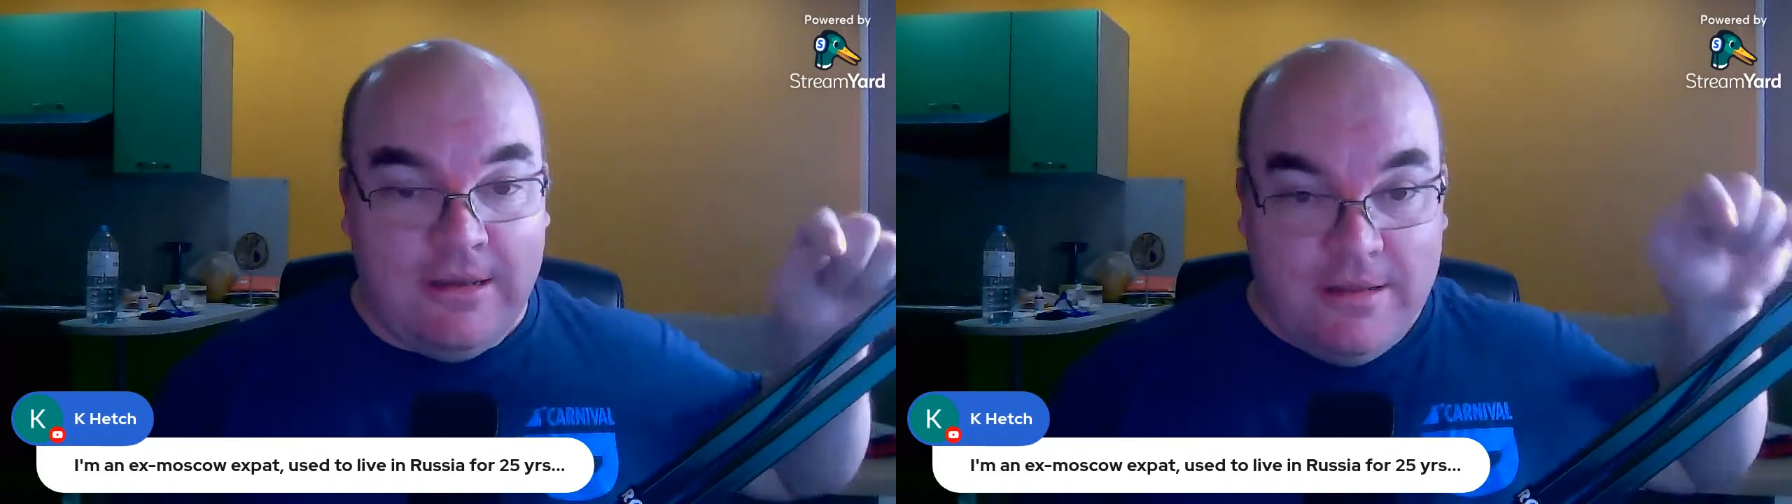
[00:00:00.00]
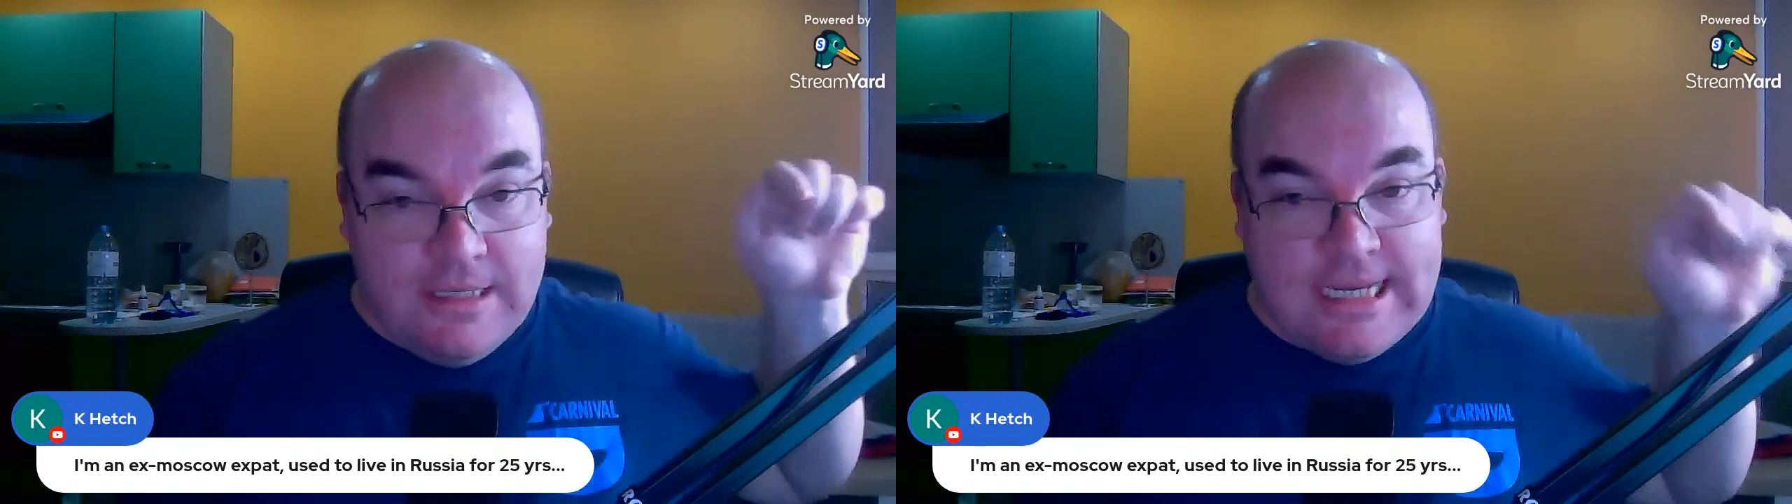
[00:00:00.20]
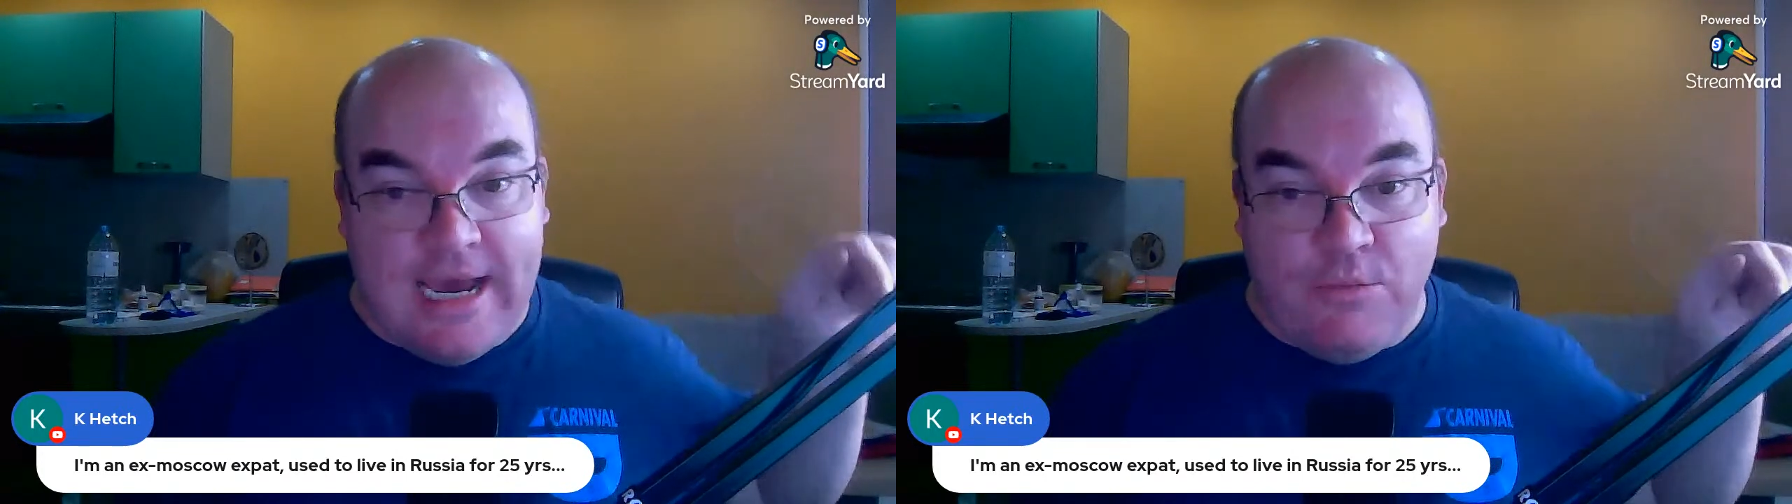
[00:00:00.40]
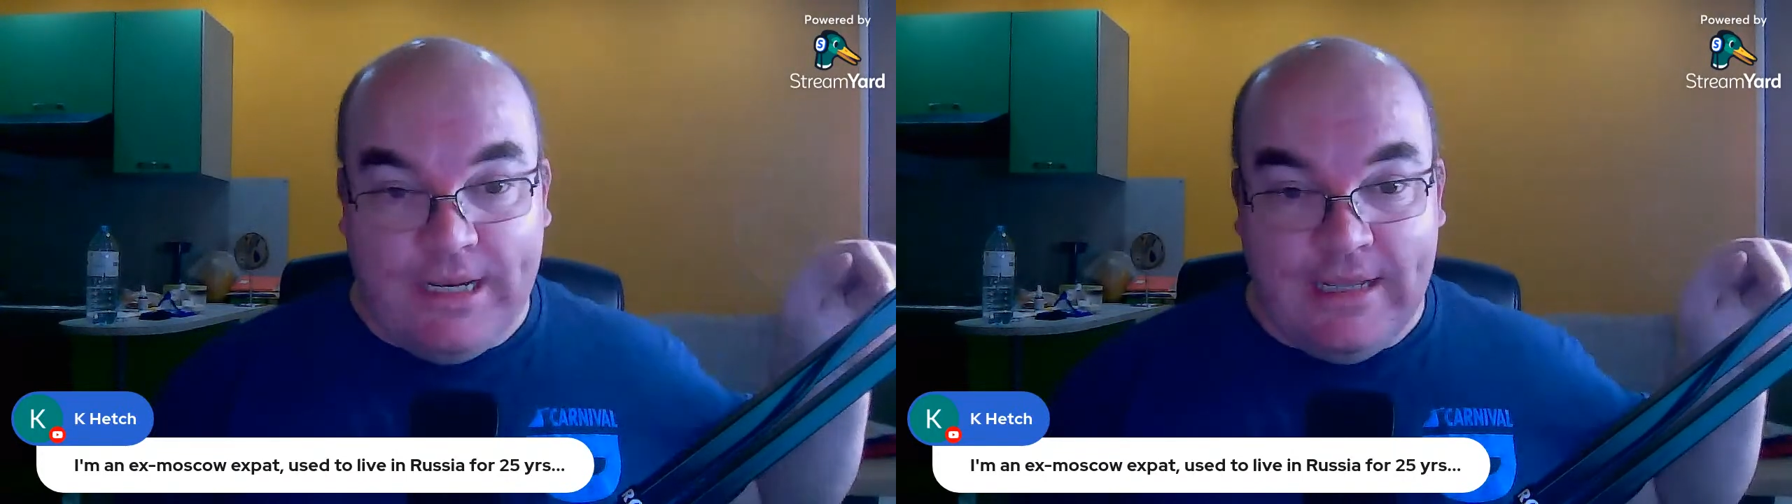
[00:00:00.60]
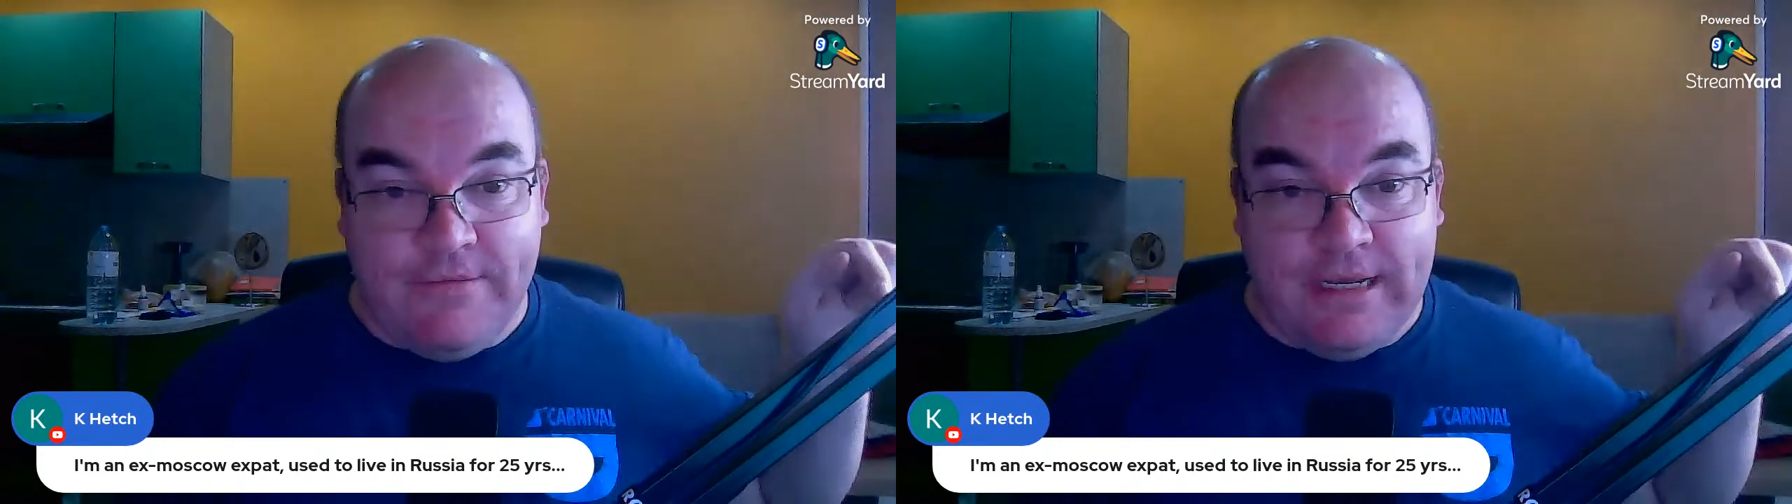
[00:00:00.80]
the town we
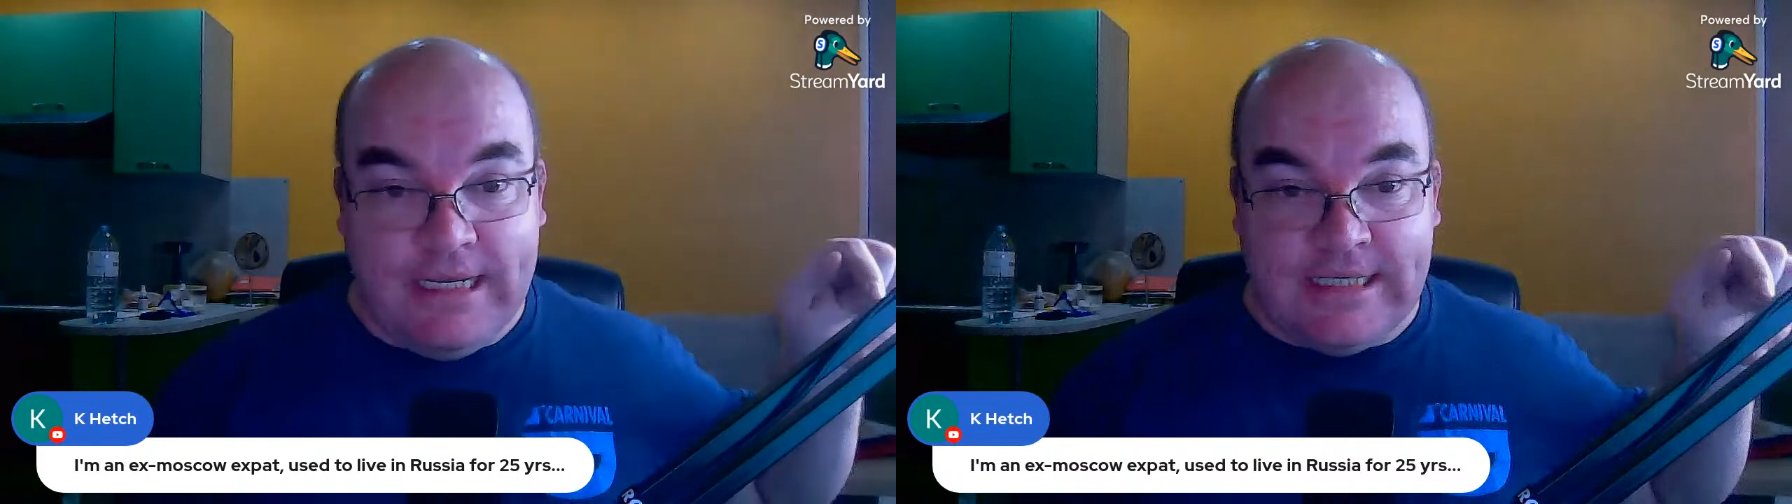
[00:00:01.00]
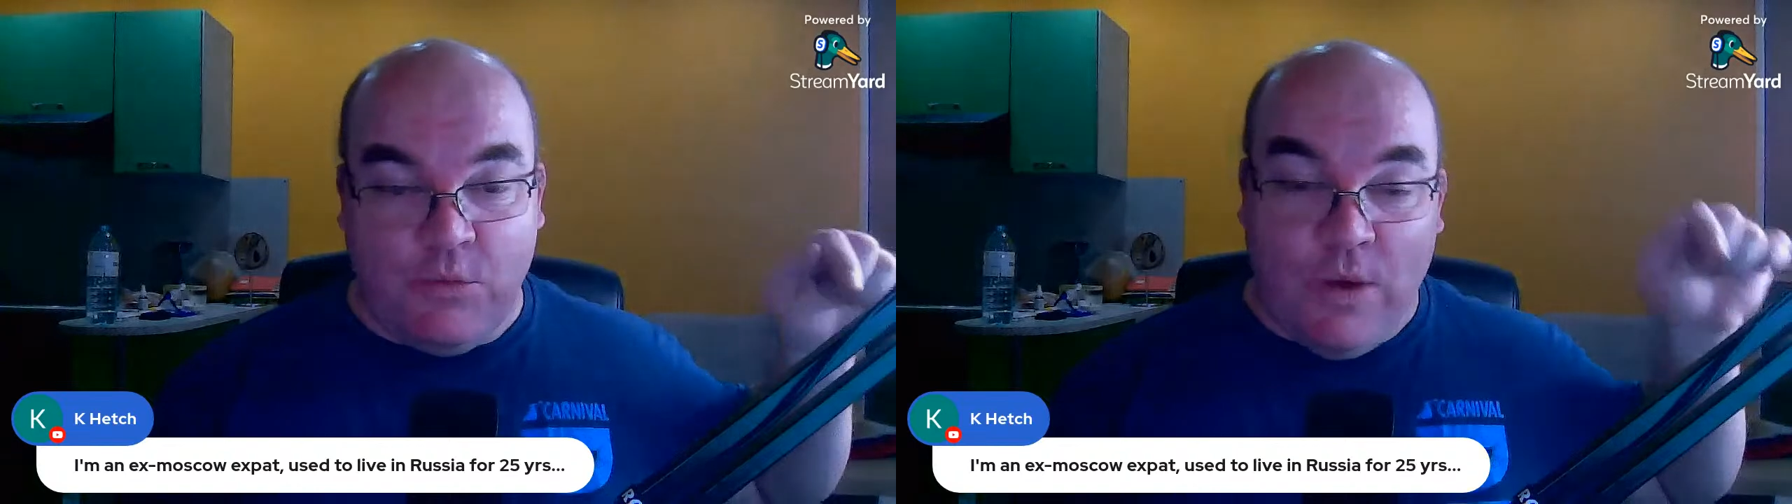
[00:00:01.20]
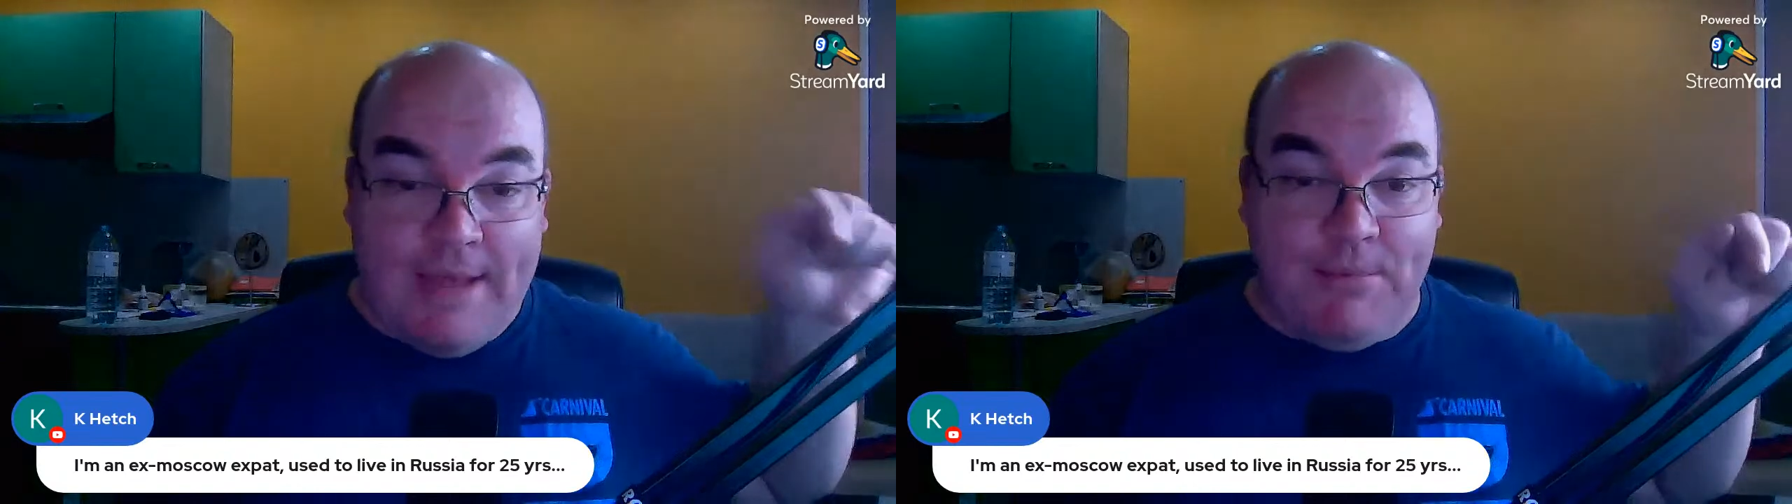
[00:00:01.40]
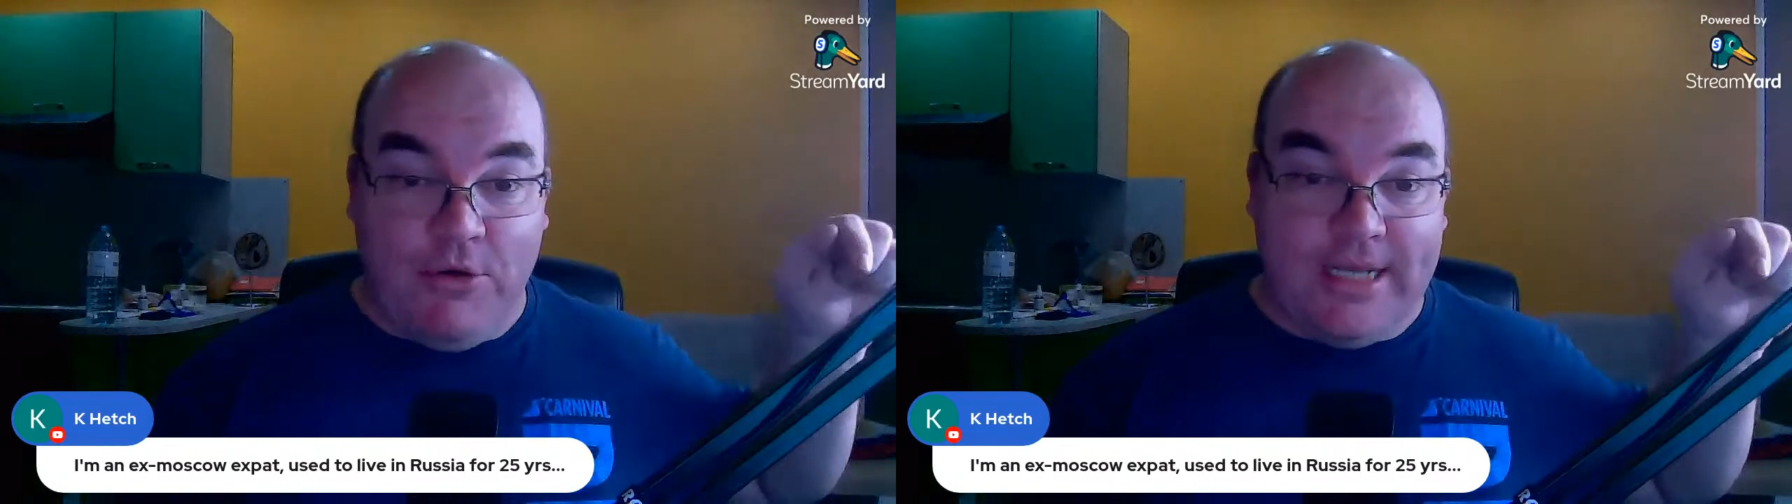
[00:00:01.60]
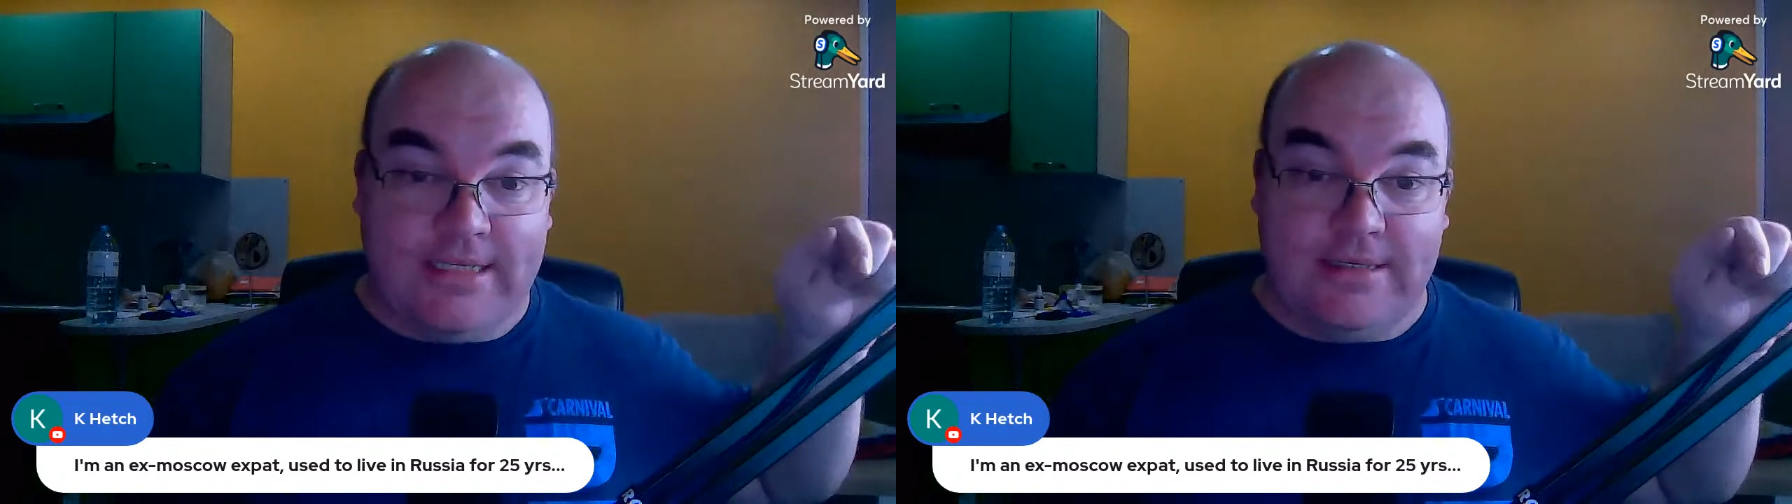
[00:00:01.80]
live in is a
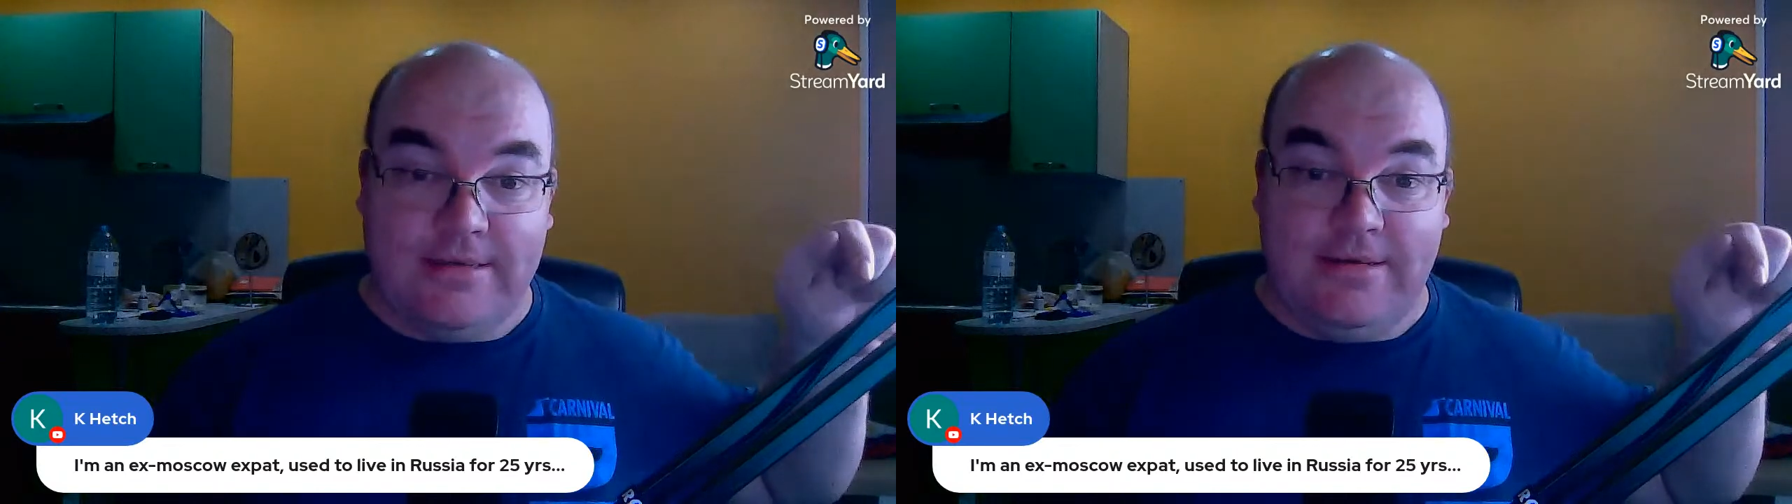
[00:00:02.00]
waypoint,